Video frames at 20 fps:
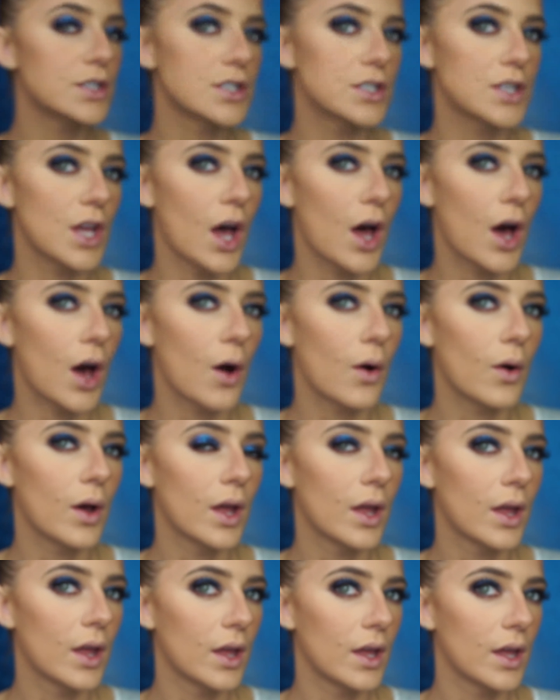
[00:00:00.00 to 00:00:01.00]
so
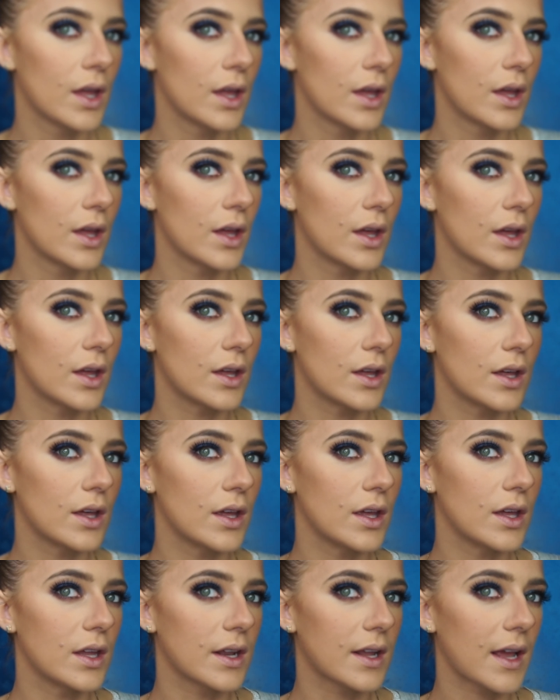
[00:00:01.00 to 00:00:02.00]

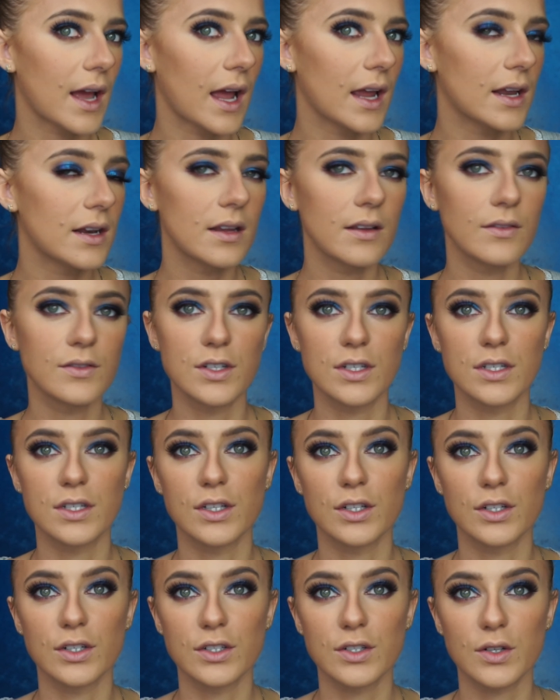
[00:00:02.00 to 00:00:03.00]
it kind of just
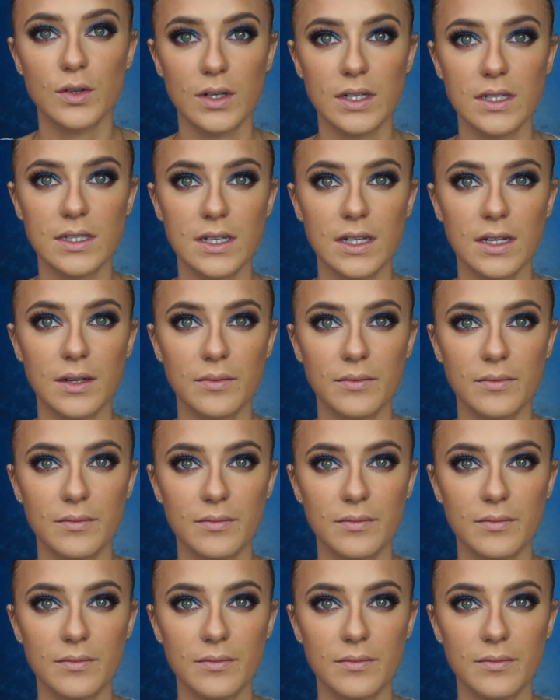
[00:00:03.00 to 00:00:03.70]
looks crazy.